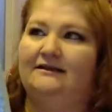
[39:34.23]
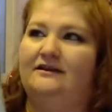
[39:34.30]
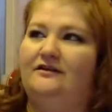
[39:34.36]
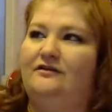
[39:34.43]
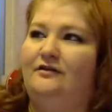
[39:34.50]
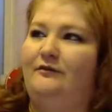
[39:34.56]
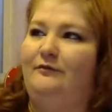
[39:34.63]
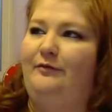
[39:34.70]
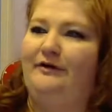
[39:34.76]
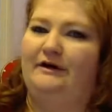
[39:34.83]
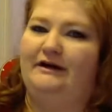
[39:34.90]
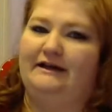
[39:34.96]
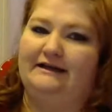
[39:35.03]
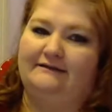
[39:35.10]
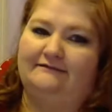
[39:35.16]
You can
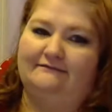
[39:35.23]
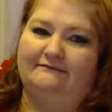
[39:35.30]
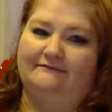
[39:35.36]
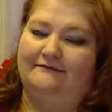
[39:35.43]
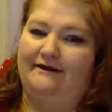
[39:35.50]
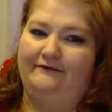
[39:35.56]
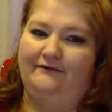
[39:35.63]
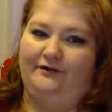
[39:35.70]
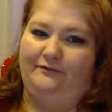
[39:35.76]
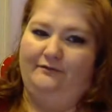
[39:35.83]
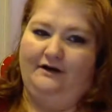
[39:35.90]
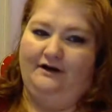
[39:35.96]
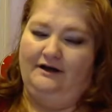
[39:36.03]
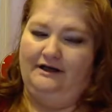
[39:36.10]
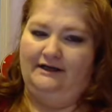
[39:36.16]
put whatever you
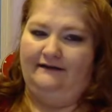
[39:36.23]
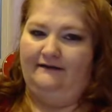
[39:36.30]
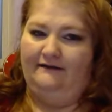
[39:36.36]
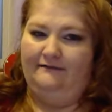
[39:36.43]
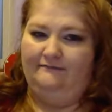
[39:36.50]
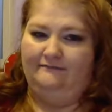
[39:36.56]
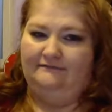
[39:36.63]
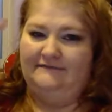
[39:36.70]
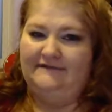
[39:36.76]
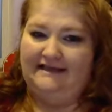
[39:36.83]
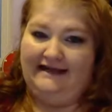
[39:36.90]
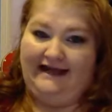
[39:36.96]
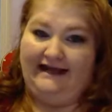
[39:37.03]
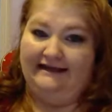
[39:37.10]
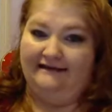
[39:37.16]
want on them to
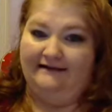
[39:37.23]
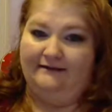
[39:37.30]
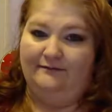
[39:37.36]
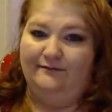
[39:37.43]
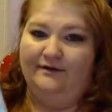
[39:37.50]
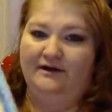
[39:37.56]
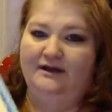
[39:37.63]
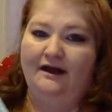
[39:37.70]
hang them.